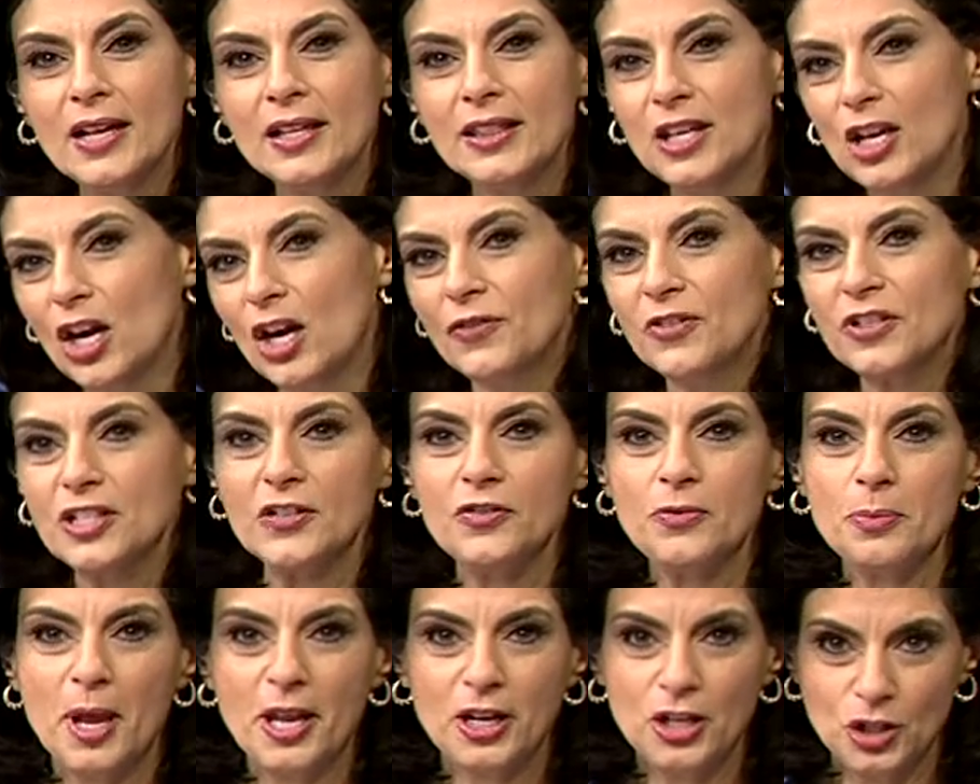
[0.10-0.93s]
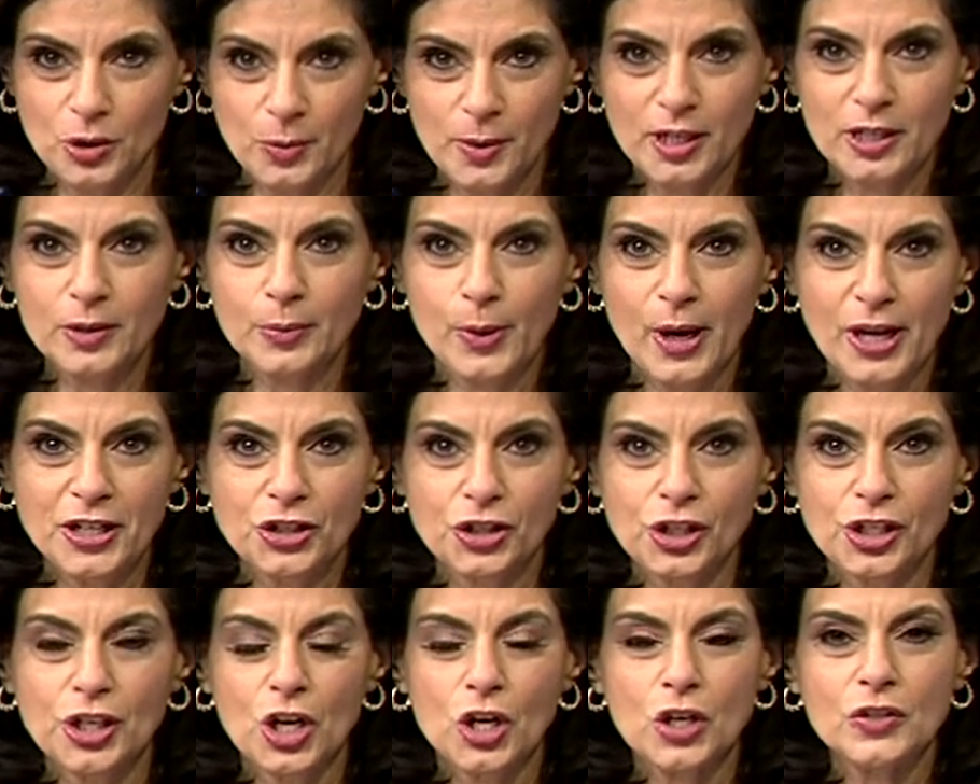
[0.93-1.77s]
The Office of Management and
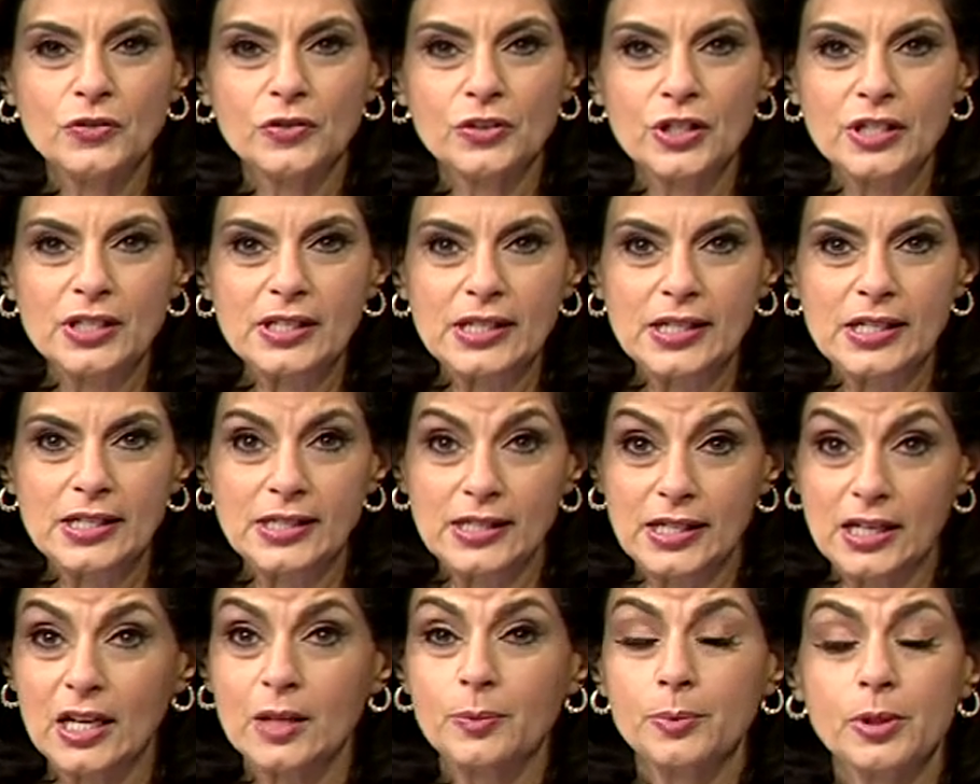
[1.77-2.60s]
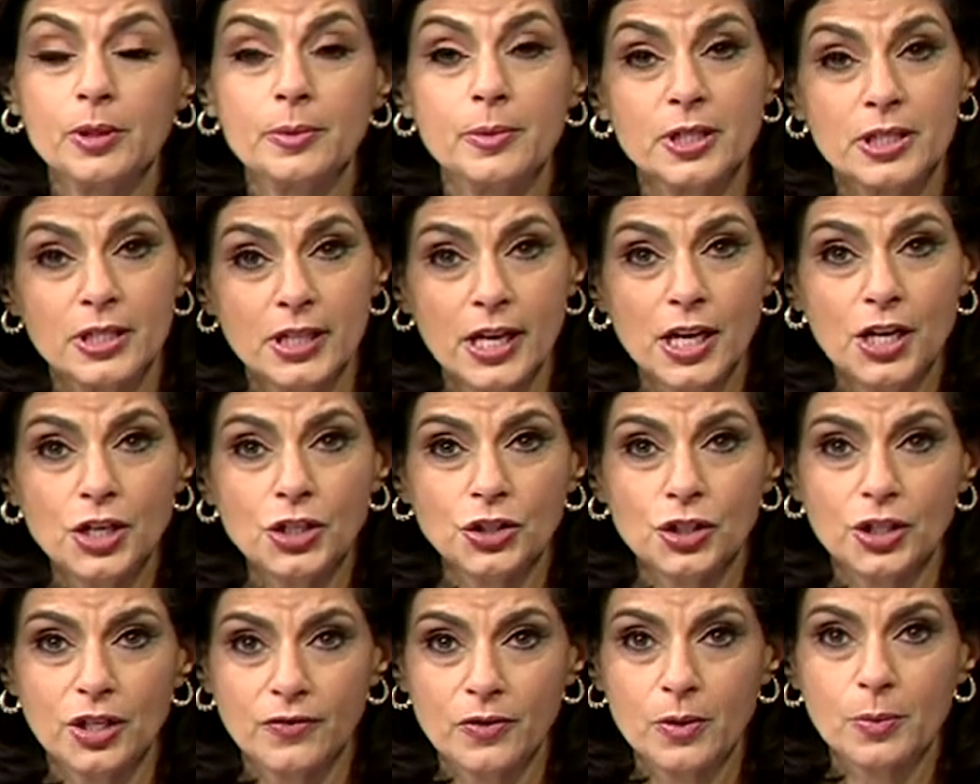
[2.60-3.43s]
Budget oversees the
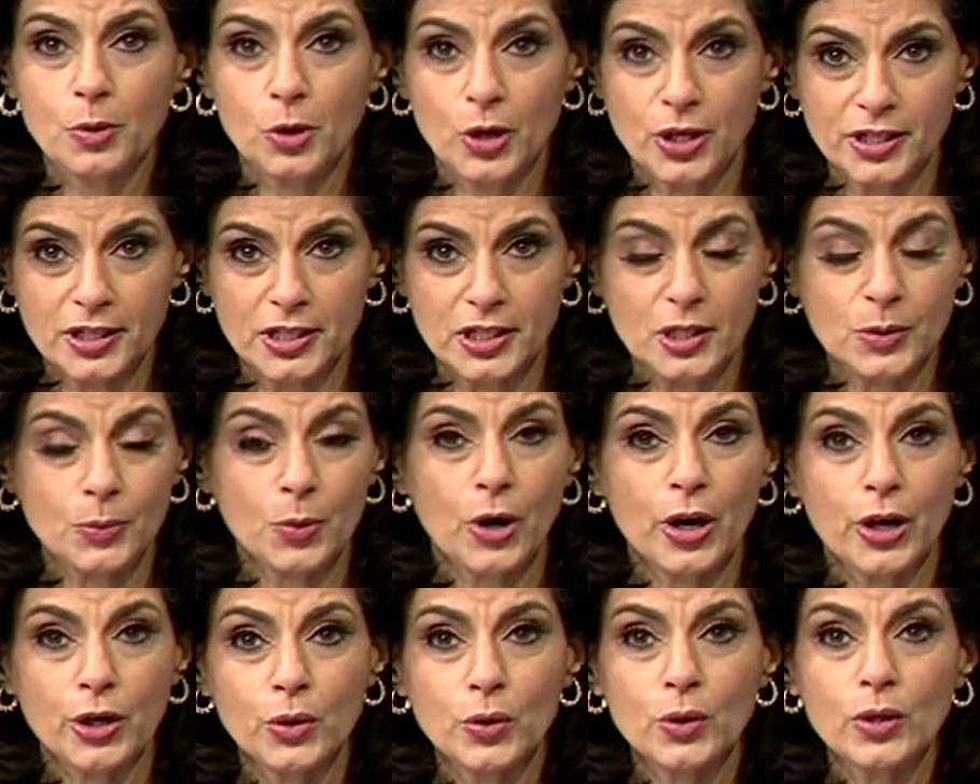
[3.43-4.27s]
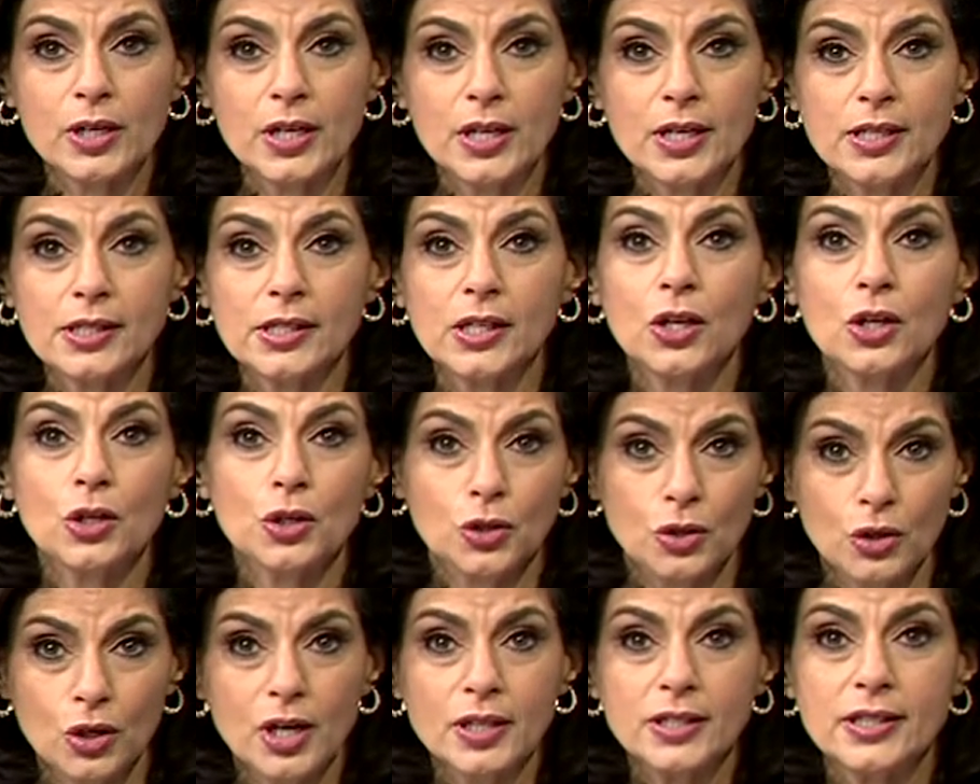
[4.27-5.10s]
implementation of the president's priorities
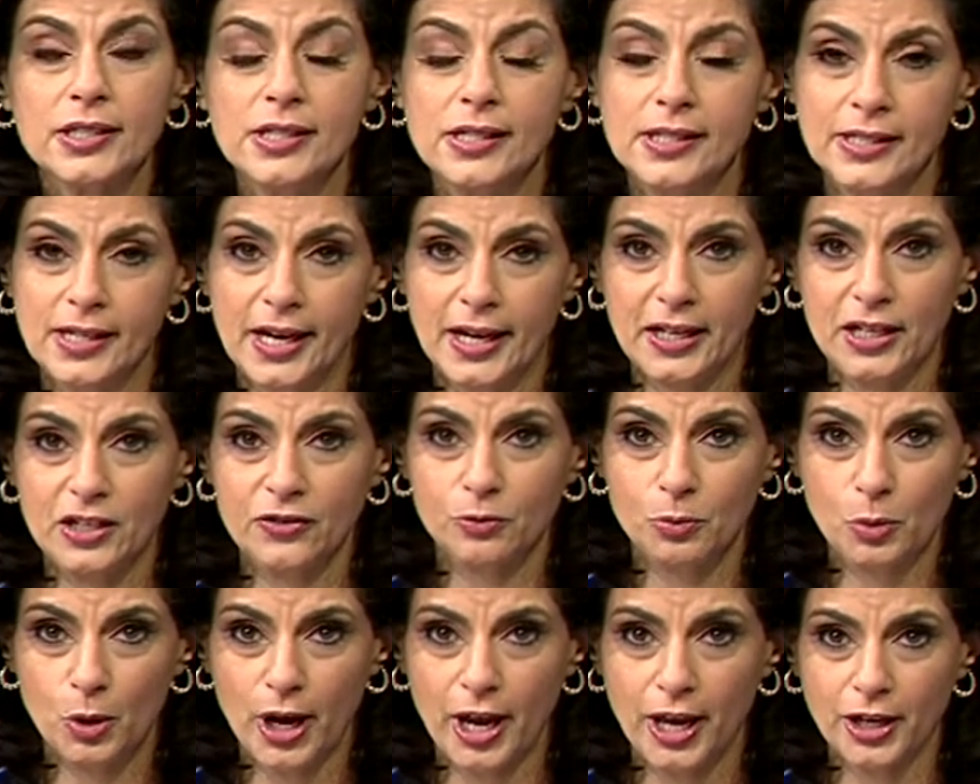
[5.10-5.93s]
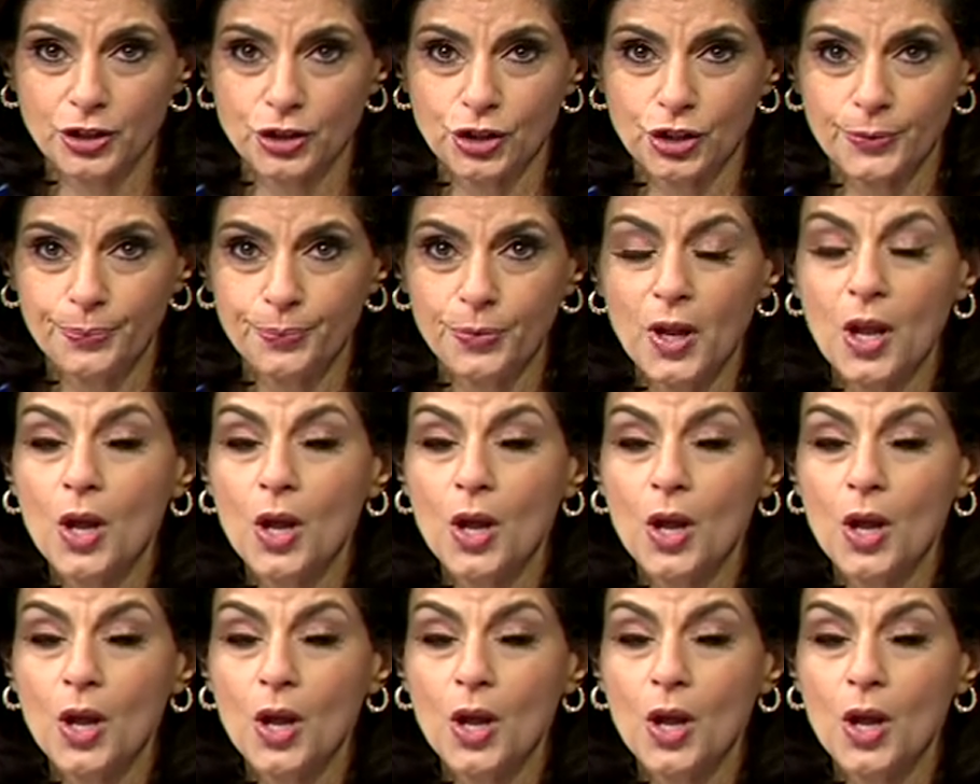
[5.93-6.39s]
across the executive branch.